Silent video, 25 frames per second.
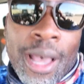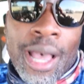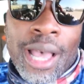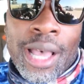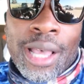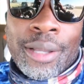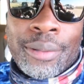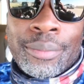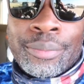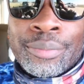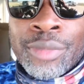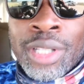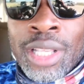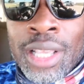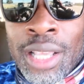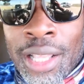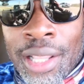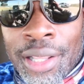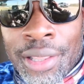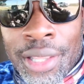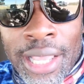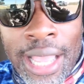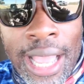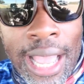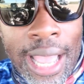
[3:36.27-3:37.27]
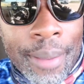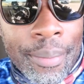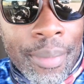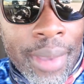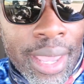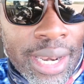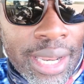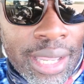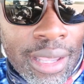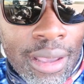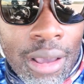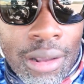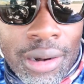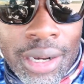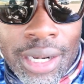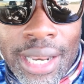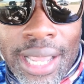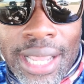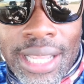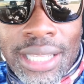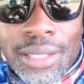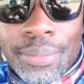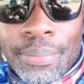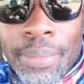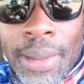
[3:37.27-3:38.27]
Um, the guy I met, he caught a
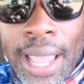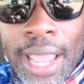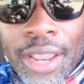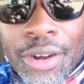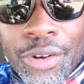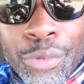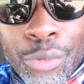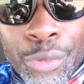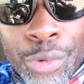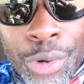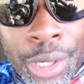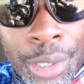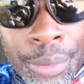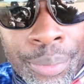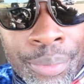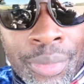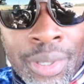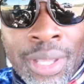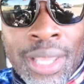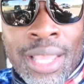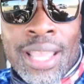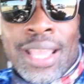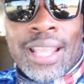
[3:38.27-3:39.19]
nice black drum.